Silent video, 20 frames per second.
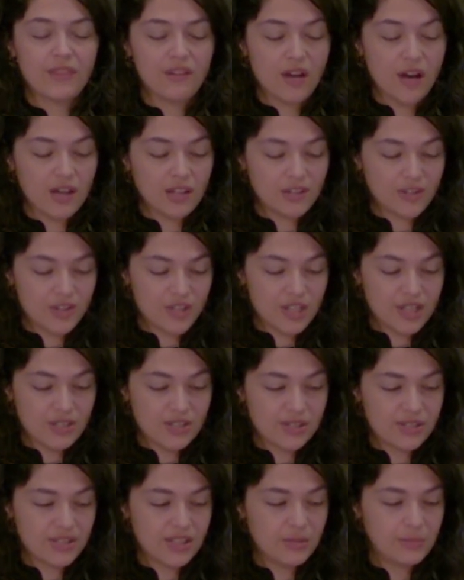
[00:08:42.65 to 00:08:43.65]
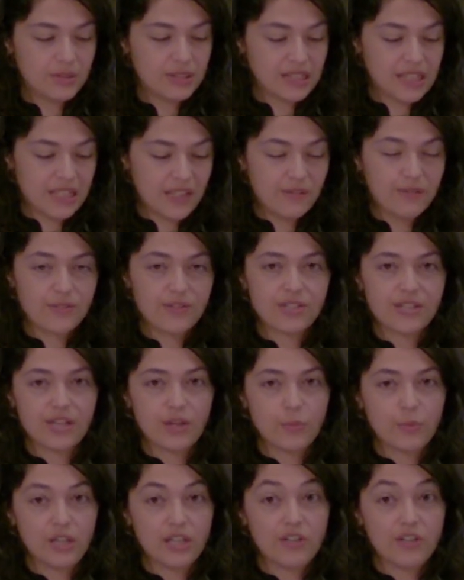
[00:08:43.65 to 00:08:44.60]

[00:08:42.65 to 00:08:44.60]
theologies and beliefs that we